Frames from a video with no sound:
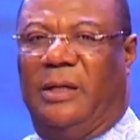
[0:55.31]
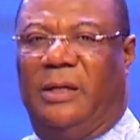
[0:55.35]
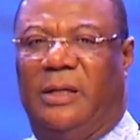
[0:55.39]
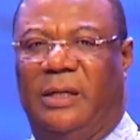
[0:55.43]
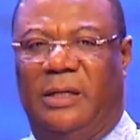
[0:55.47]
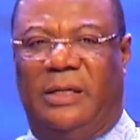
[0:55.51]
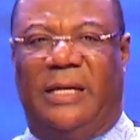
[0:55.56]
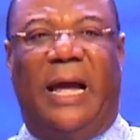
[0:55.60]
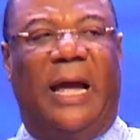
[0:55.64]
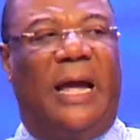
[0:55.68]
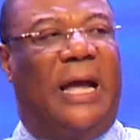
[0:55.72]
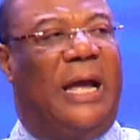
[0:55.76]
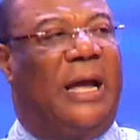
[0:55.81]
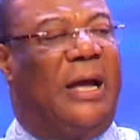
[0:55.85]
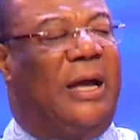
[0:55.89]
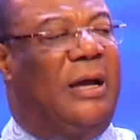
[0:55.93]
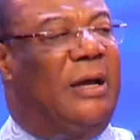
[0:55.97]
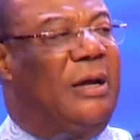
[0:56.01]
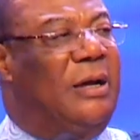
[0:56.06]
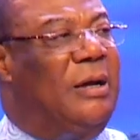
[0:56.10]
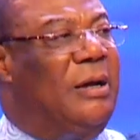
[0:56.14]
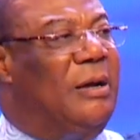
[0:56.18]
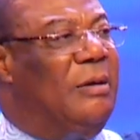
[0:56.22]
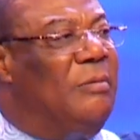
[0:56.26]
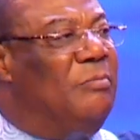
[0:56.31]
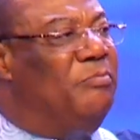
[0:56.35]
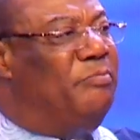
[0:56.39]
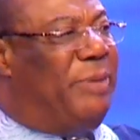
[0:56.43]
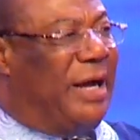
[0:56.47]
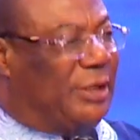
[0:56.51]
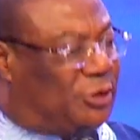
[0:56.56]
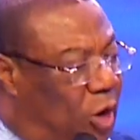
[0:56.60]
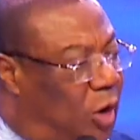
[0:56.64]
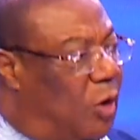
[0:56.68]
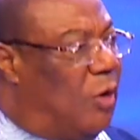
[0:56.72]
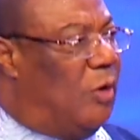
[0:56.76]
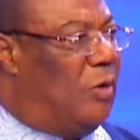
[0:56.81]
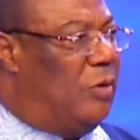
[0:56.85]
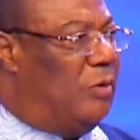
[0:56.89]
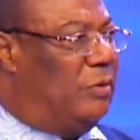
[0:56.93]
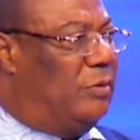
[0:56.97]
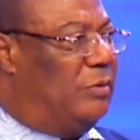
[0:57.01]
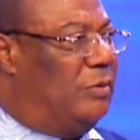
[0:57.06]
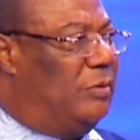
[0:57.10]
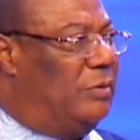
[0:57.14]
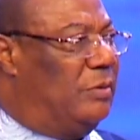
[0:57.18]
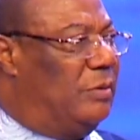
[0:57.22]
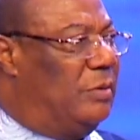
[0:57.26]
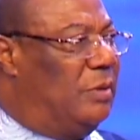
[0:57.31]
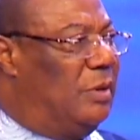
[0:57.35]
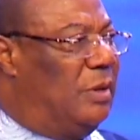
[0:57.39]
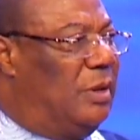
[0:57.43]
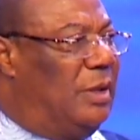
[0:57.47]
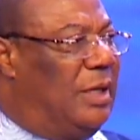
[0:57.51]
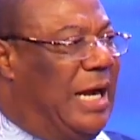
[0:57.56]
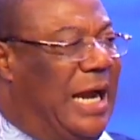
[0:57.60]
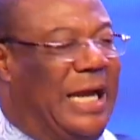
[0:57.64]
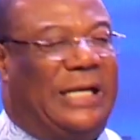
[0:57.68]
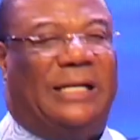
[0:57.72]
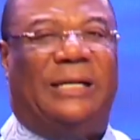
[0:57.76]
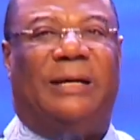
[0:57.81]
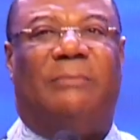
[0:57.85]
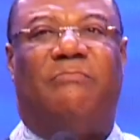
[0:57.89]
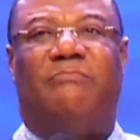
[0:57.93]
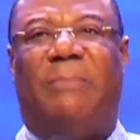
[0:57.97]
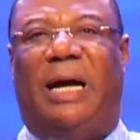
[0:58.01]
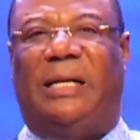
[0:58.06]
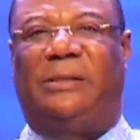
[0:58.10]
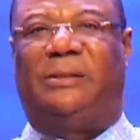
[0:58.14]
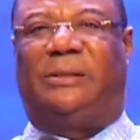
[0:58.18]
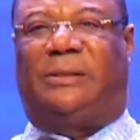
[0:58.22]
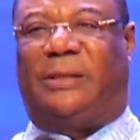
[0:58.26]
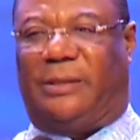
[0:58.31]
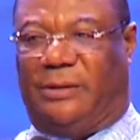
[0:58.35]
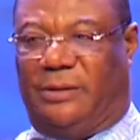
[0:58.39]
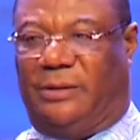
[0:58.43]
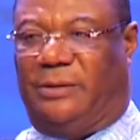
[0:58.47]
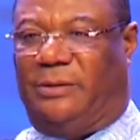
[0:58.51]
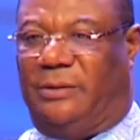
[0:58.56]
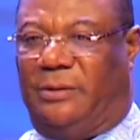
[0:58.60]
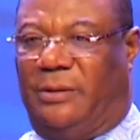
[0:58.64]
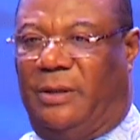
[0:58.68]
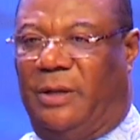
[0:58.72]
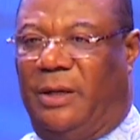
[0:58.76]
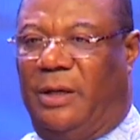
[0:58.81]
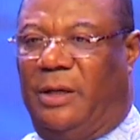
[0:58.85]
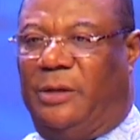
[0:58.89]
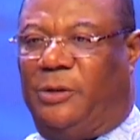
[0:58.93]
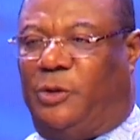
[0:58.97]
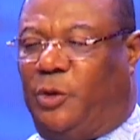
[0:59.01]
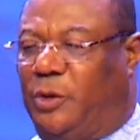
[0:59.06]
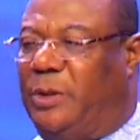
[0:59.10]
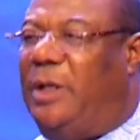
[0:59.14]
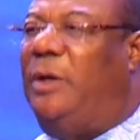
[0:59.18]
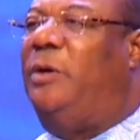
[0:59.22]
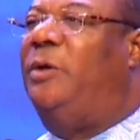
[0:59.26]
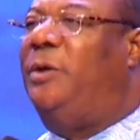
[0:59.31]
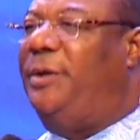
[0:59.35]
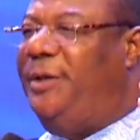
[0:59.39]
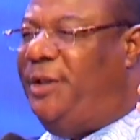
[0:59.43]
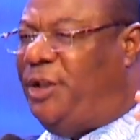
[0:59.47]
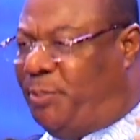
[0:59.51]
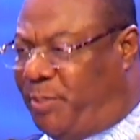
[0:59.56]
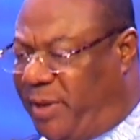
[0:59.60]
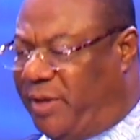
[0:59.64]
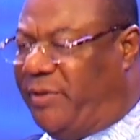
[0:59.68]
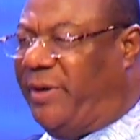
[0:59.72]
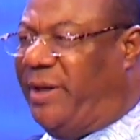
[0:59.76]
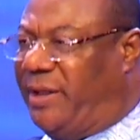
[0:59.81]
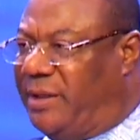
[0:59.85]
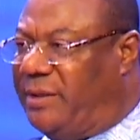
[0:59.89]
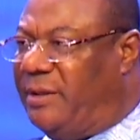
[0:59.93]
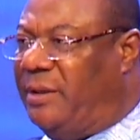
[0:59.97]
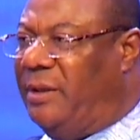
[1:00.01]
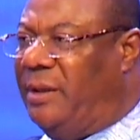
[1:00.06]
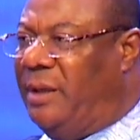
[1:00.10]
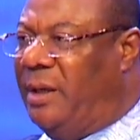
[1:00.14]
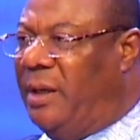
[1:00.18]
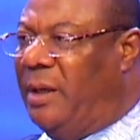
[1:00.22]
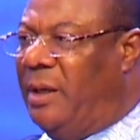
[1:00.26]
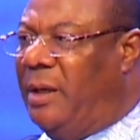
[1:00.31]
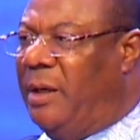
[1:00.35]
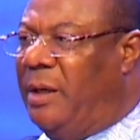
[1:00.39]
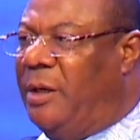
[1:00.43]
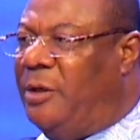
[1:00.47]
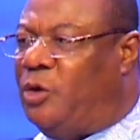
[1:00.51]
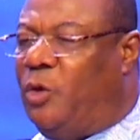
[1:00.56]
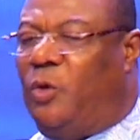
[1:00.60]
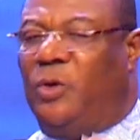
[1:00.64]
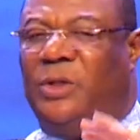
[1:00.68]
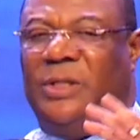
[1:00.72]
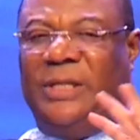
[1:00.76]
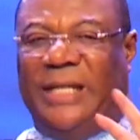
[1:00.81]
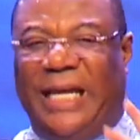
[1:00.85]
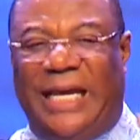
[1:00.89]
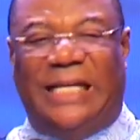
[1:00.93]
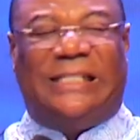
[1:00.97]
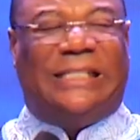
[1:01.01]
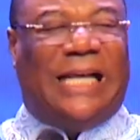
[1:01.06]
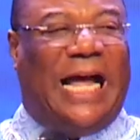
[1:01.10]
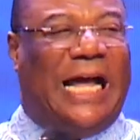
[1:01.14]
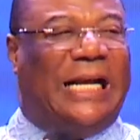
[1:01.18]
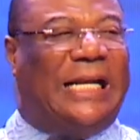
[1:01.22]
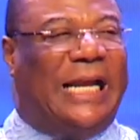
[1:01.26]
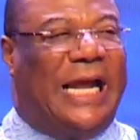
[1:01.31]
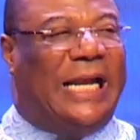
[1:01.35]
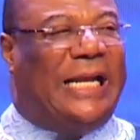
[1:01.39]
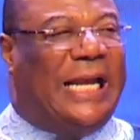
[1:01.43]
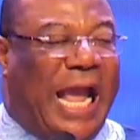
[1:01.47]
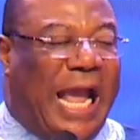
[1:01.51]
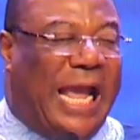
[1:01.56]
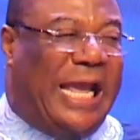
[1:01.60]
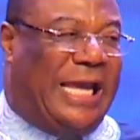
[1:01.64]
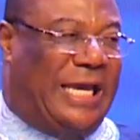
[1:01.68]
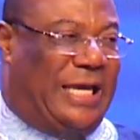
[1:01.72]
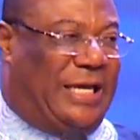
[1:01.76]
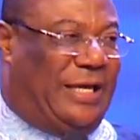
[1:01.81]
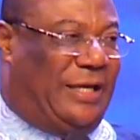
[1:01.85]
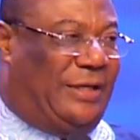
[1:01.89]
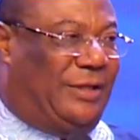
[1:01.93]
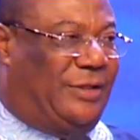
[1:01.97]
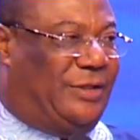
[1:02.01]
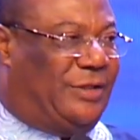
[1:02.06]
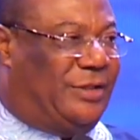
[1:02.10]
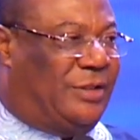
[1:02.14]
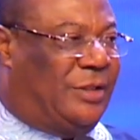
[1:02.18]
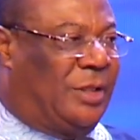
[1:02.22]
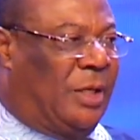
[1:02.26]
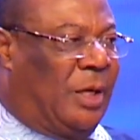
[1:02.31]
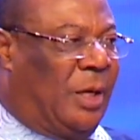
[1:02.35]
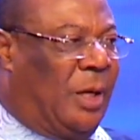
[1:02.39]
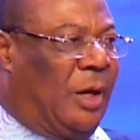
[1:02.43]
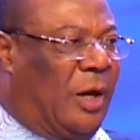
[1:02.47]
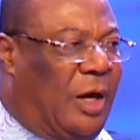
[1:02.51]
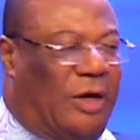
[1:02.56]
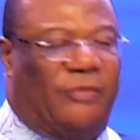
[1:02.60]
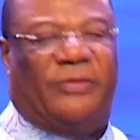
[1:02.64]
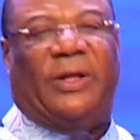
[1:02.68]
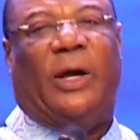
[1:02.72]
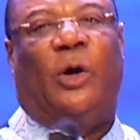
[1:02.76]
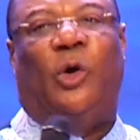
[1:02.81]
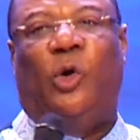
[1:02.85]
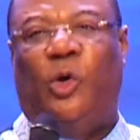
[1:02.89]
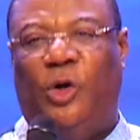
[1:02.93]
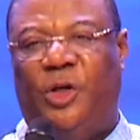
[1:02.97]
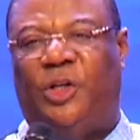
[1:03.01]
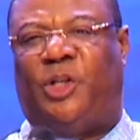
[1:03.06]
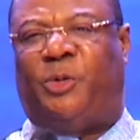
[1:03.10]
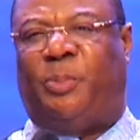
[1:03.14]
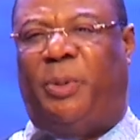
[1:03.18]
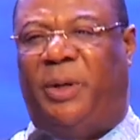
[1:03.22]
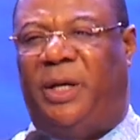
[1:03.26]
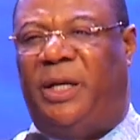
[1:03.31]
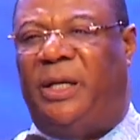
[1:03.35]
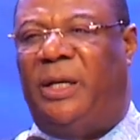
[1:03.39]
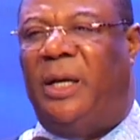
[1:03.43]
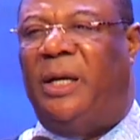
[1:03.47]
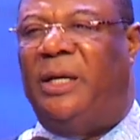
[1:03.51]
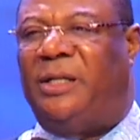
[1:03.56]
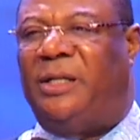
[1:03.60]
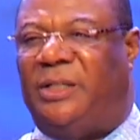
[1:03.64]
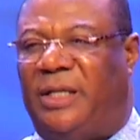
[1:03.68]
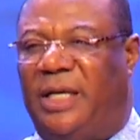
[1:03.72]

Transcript: the baton and the mantle to the Holy Spirit. So these are the days of the Holy Spirit. Say,